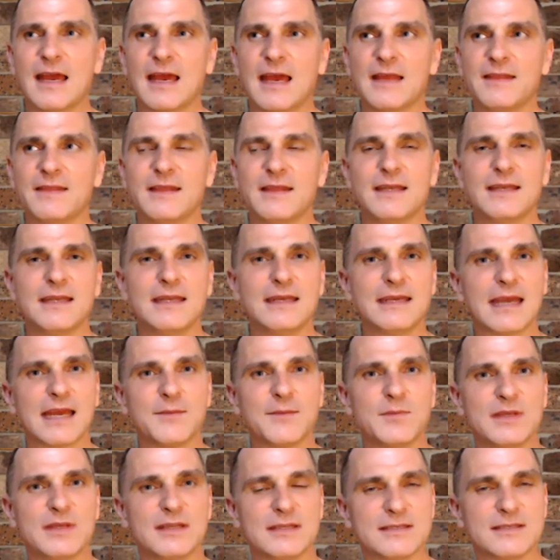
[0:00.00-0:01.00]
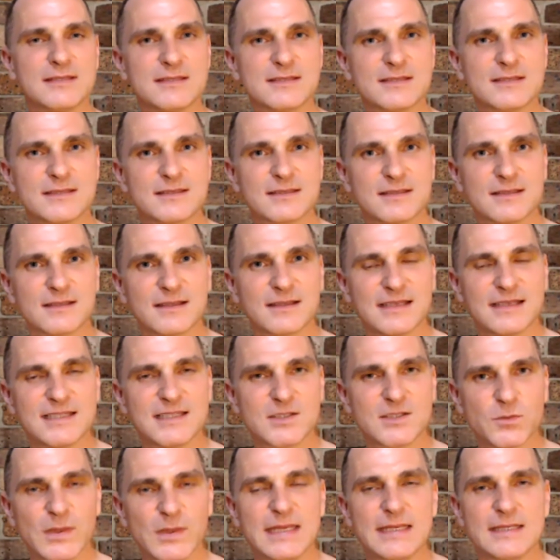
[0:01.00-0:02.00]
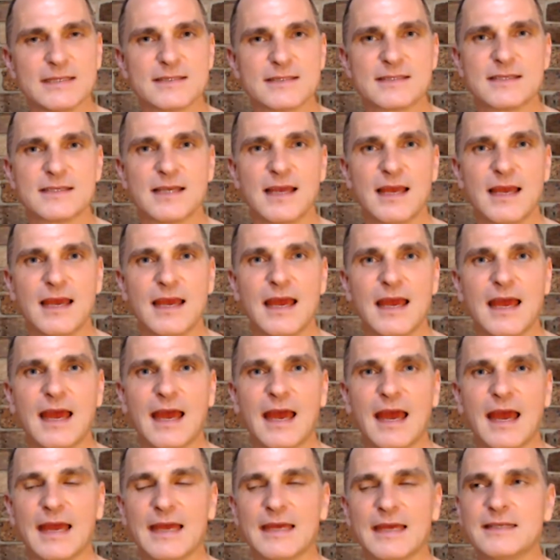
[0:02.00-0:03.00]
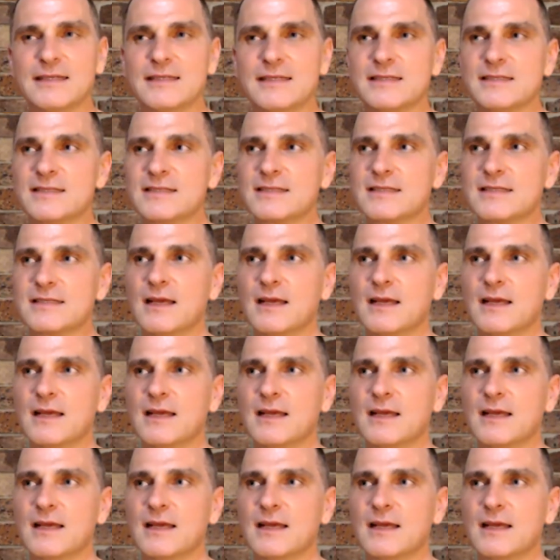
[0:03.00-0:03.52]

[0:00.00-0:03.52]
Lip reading: and then he gave me these sweets. And